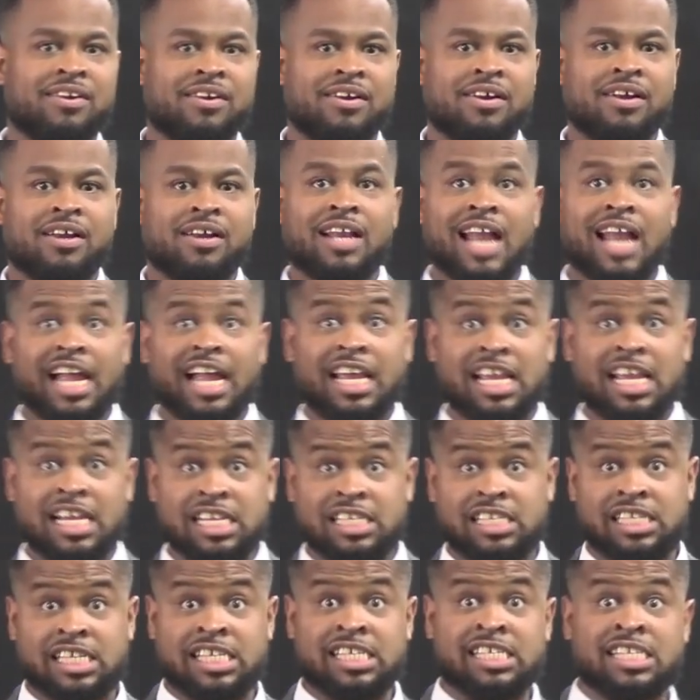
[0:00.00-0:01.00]
Like
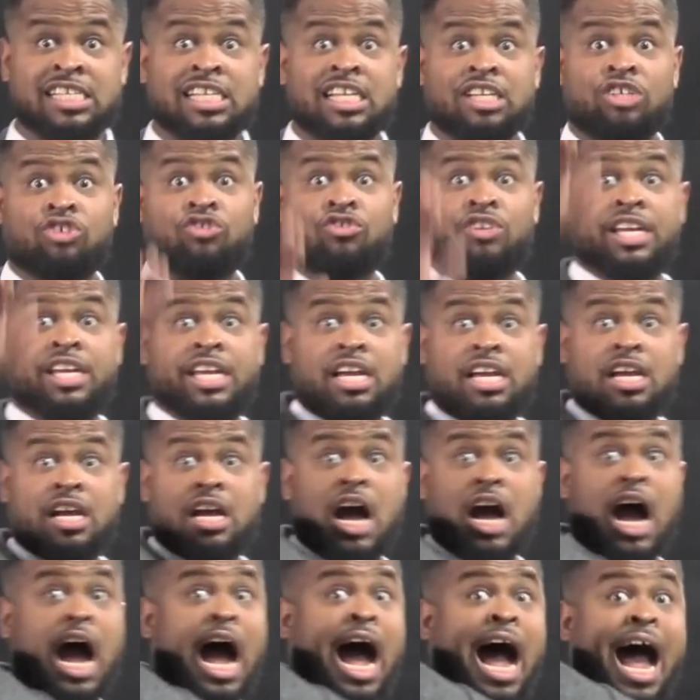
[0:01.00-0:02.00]
he's literally
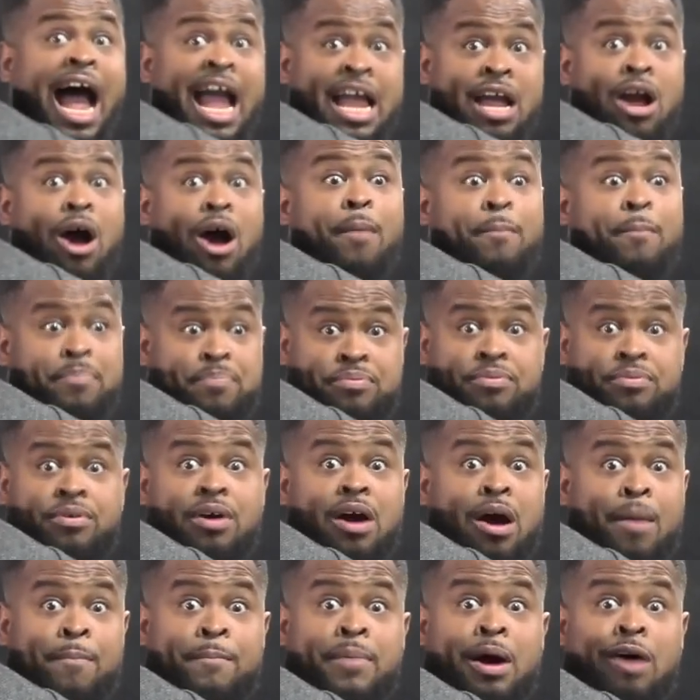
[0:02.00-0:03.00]
high up
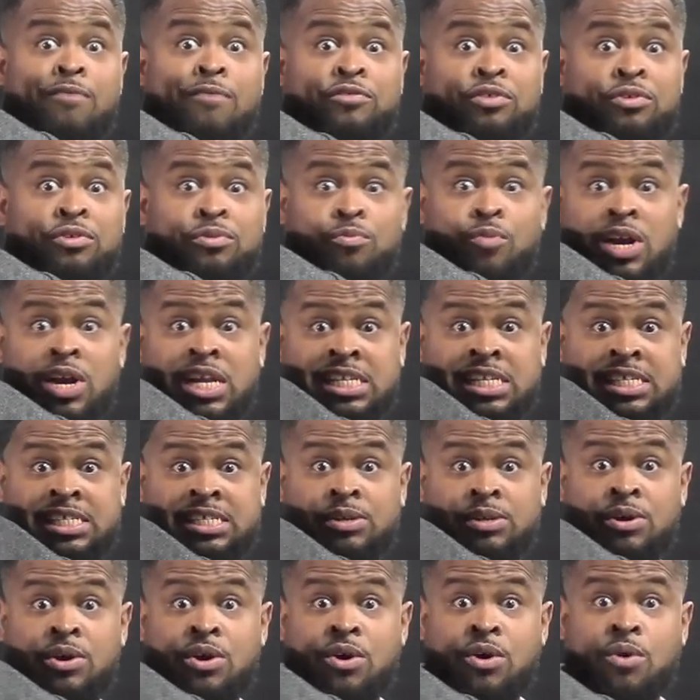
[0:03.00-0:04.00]
above you. What
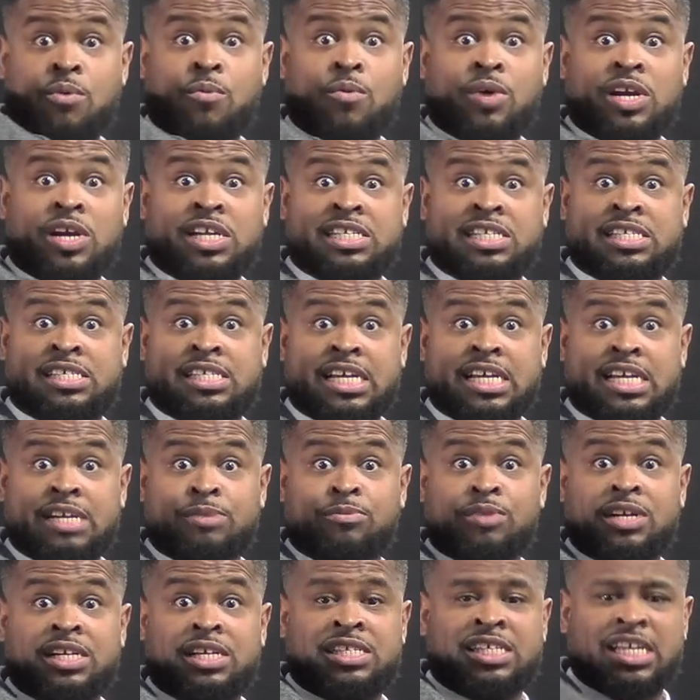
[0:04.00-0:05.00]
is seat,
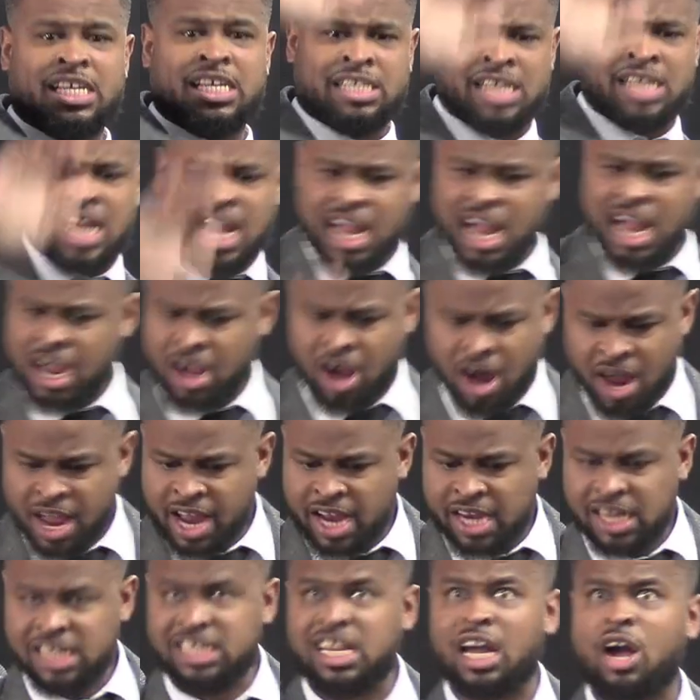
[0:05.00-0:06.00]
it's like,
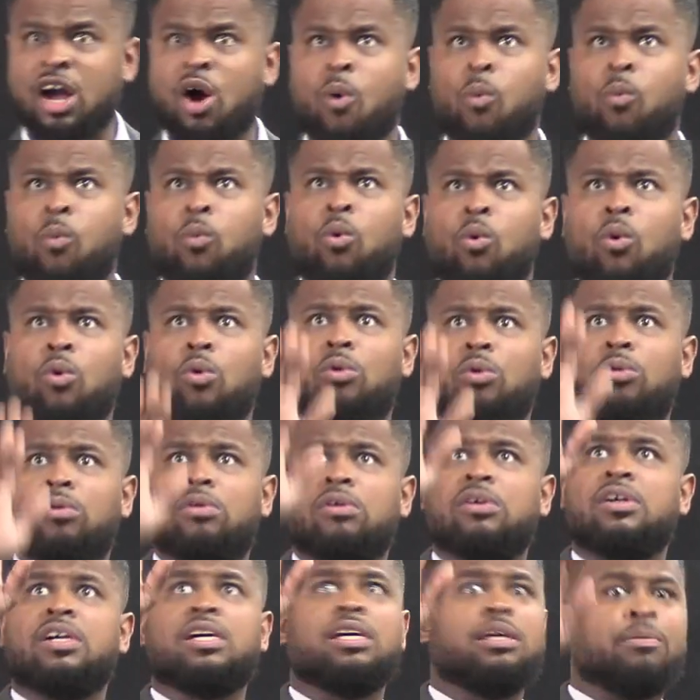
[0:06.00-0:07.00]
it's like a wall.
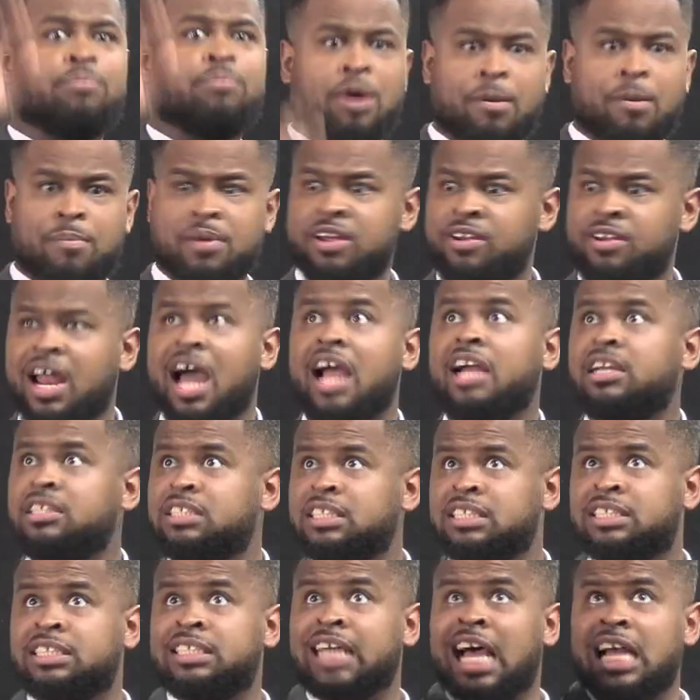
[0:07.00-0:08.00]
Probably like the
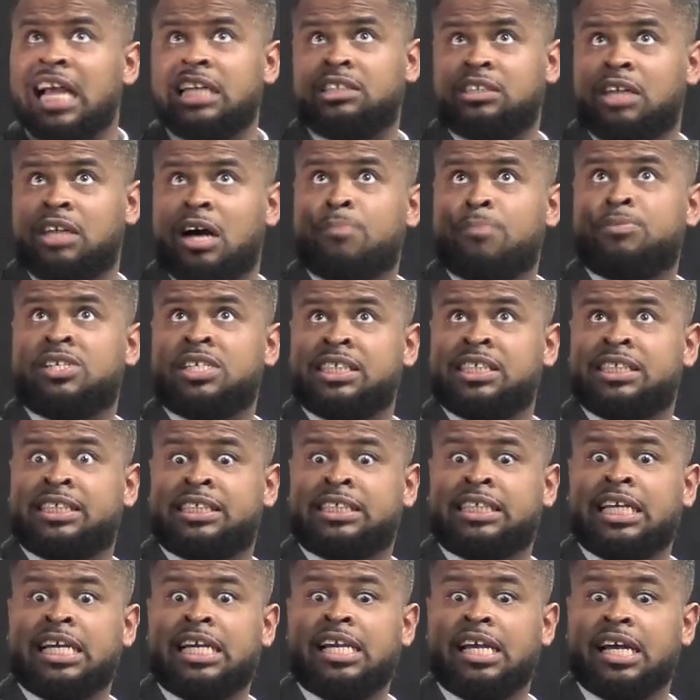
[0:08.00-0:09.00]
size up to the
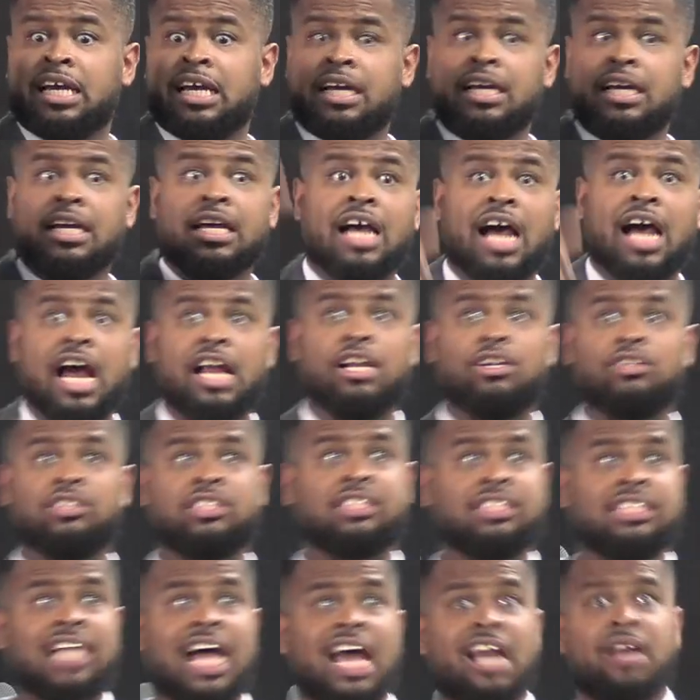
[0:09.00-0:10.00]
ceiling, and you're
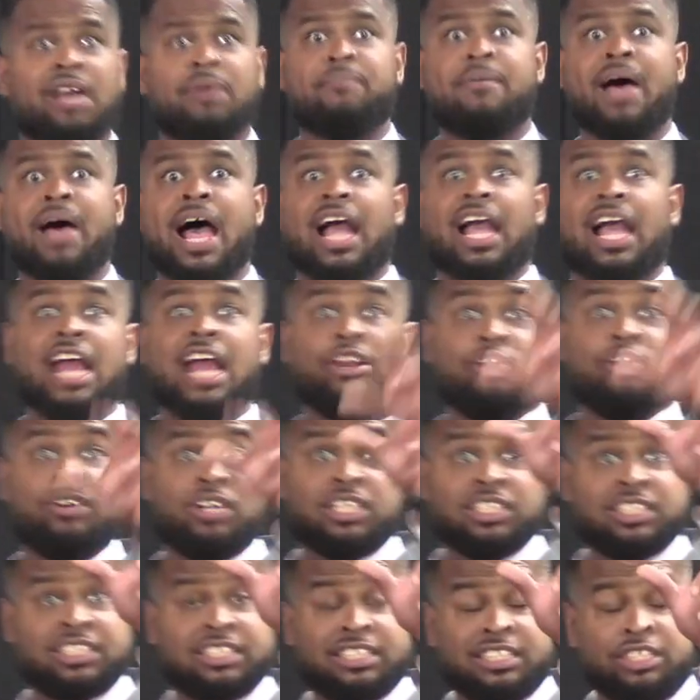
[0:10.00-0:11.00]
standing back and
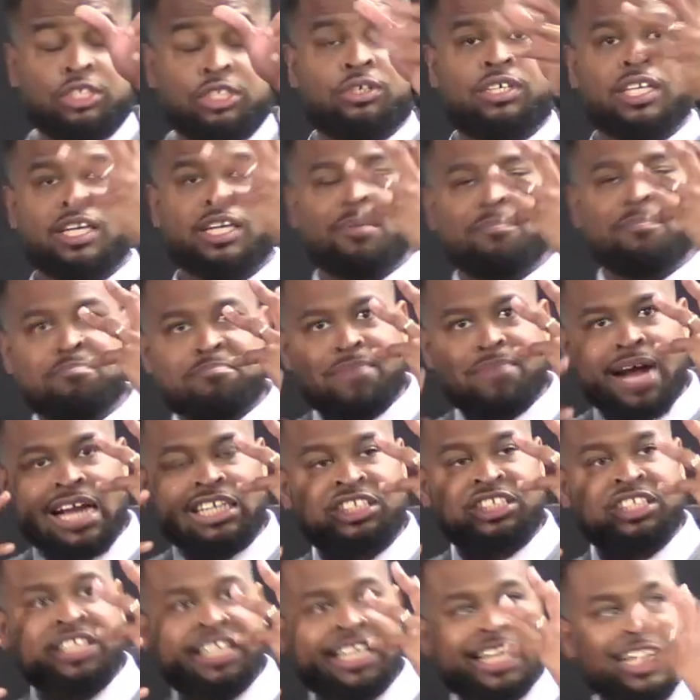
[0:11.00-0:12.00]
you could
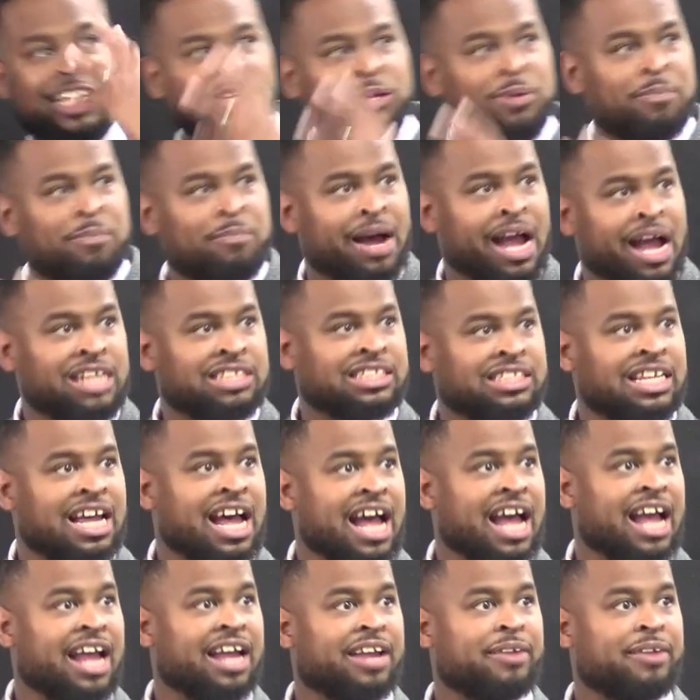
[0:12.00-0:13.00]
imagine it in your mind's eye,